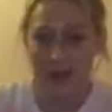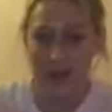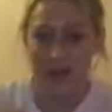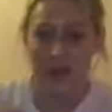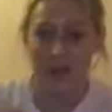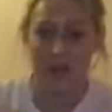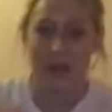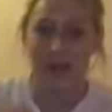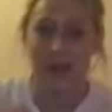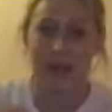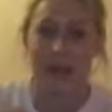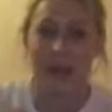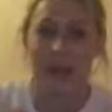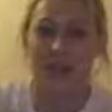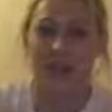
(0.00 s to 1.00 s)
So first of
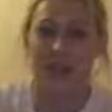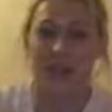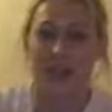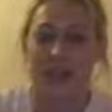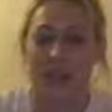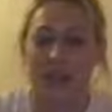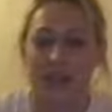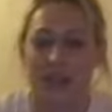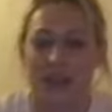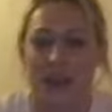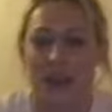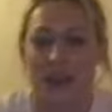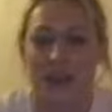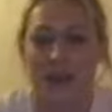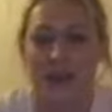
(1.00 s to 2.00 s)
all, what we're going to do
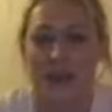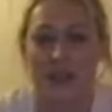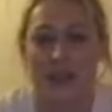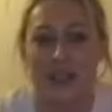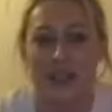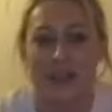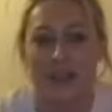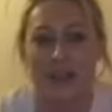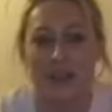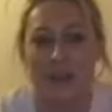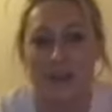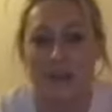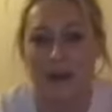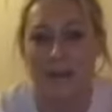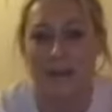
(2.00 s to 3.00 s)
is we are going
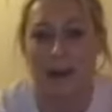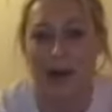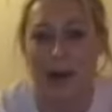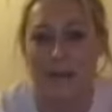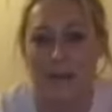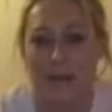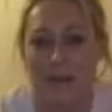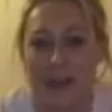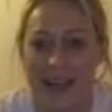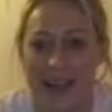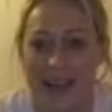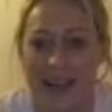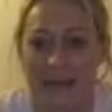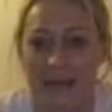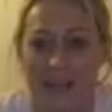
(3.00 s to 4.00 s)
to warm up
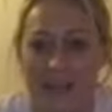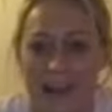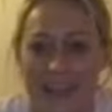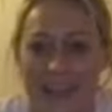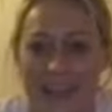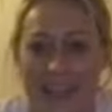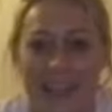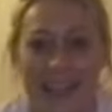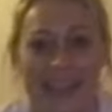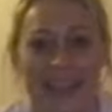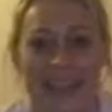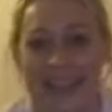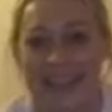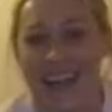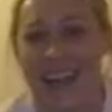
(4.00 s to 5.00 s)
our brains and
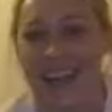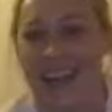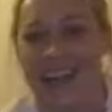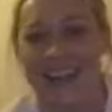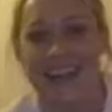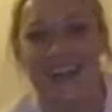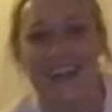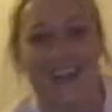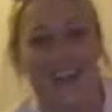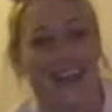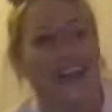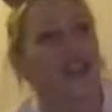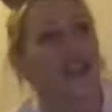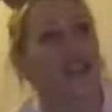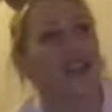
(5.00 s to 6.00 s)
bodies. Hey to
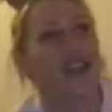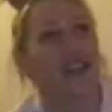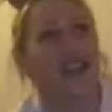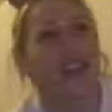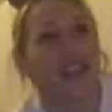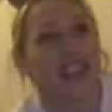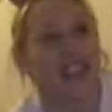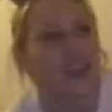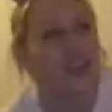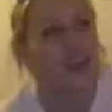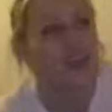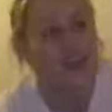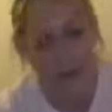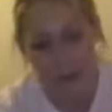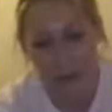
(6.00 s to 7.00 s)
those that are just
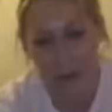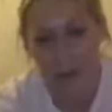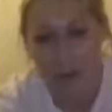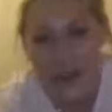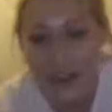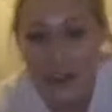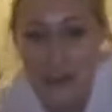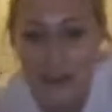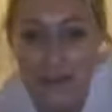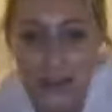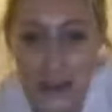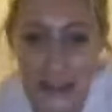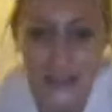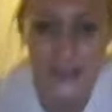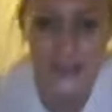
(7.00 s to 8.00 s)
joining. What we're going to